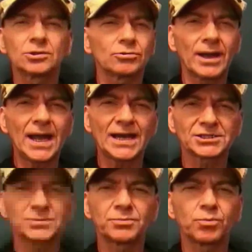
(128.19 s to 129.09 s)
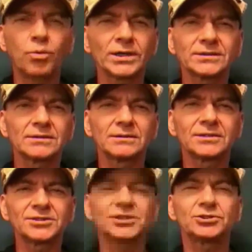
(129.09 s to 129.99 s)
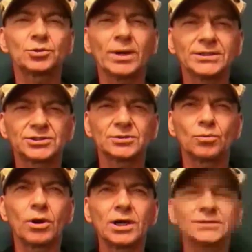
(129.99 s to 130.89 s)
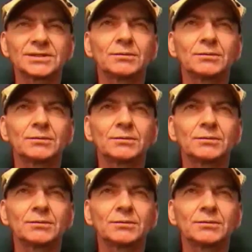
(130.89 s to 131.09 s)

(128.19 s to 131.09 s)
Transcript: grasp what the situation was.